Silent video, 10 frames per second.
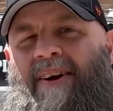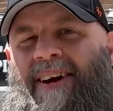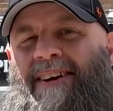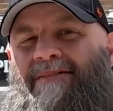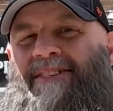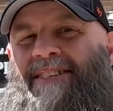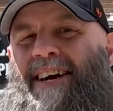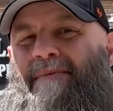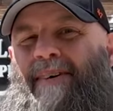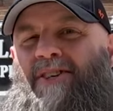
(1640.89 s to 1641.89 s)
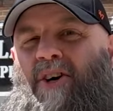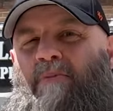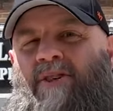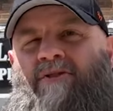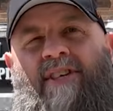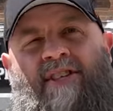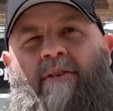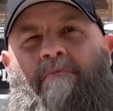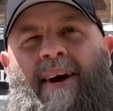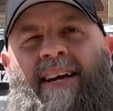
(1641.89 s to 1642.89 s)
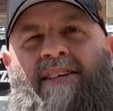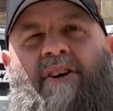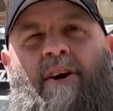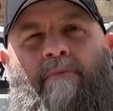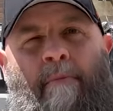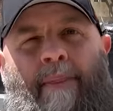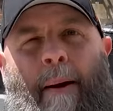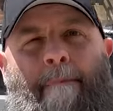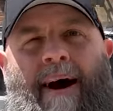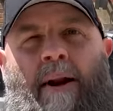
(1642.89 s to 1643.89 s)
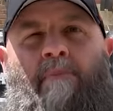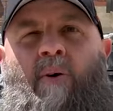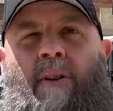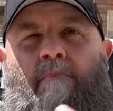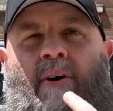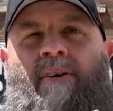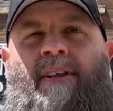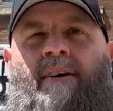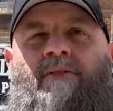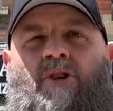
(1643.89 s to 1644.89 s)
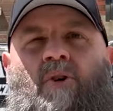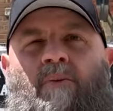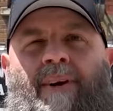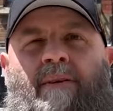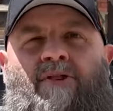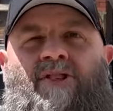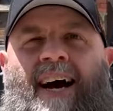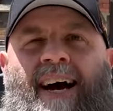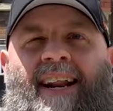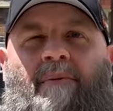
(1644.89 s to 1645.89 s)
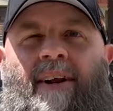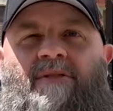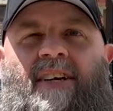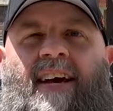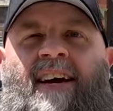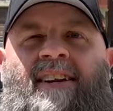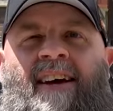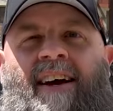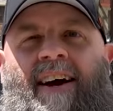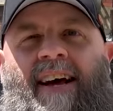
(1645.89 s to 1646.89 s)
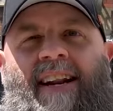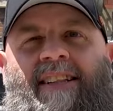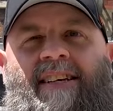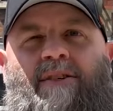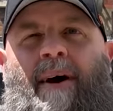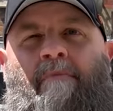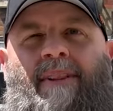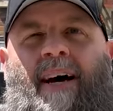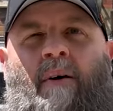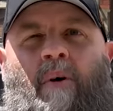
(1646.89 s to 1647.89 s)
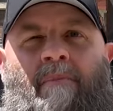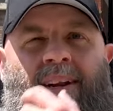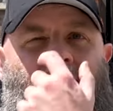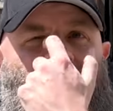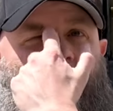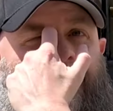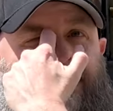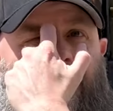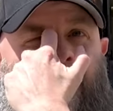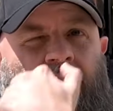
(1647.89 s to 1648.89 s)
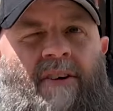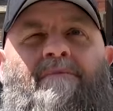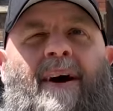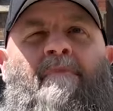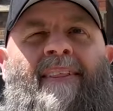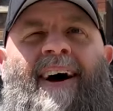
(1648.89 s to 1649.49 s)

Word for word: where I used to sit in my job was Christopher Mays. Remember that mad bloke that burnt down the school when he was sat in it when he was a kid? And then he dismembered that woman and skinny dog? Remember